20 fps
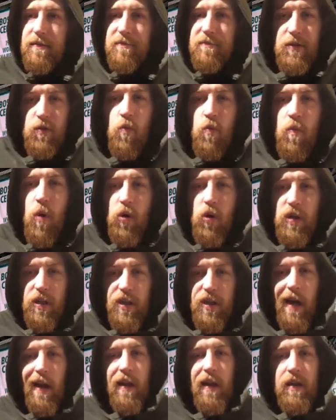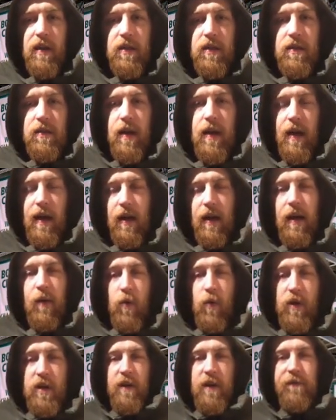there's almost a challenge,
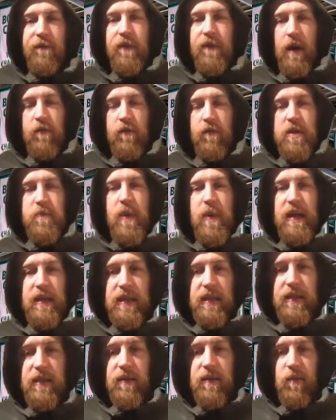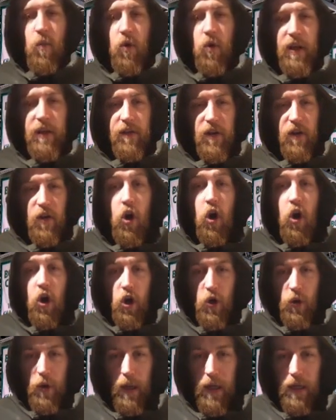which I respect, in wanting to not
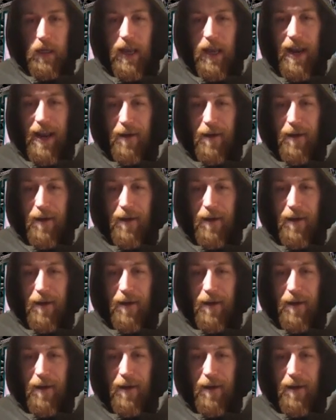go there,